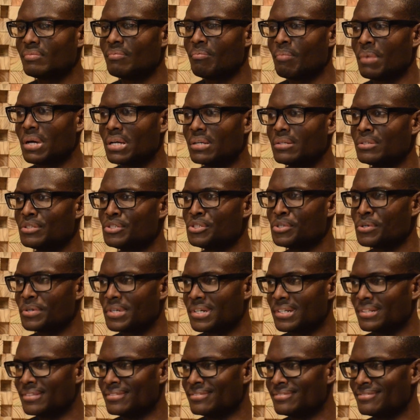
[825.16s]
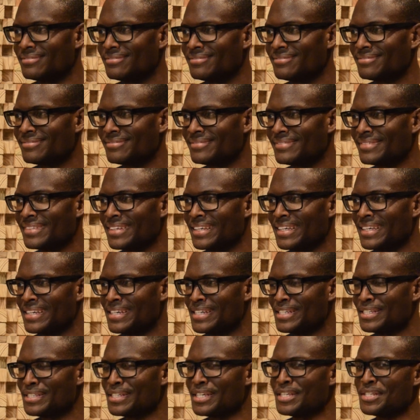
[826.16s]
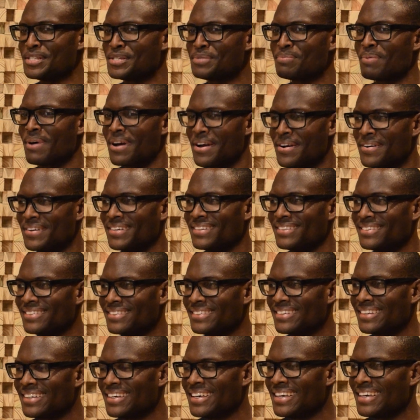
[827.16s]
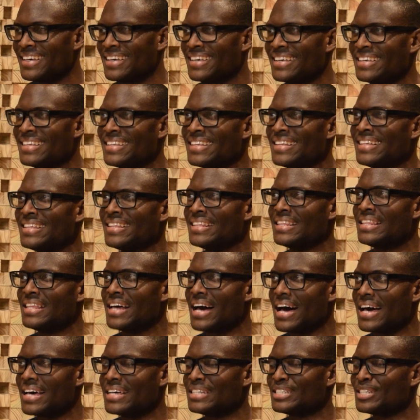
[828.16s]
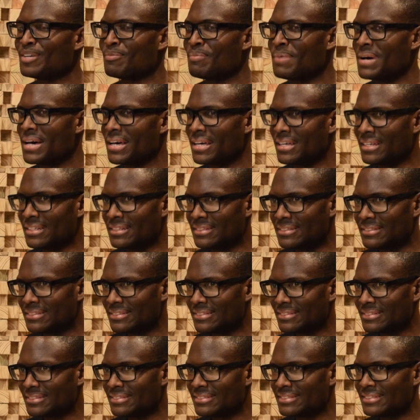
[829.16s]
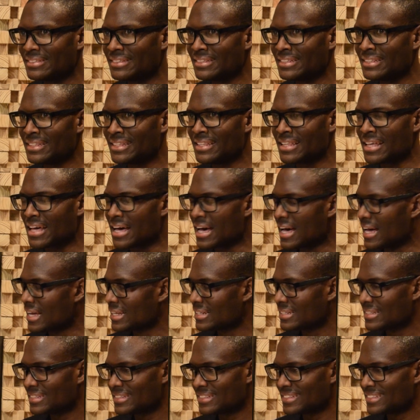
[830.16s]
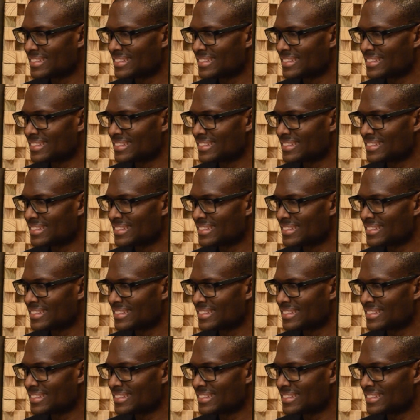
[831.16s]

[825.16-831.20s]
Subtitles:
Michael Jordan is inspiring. That is a man that,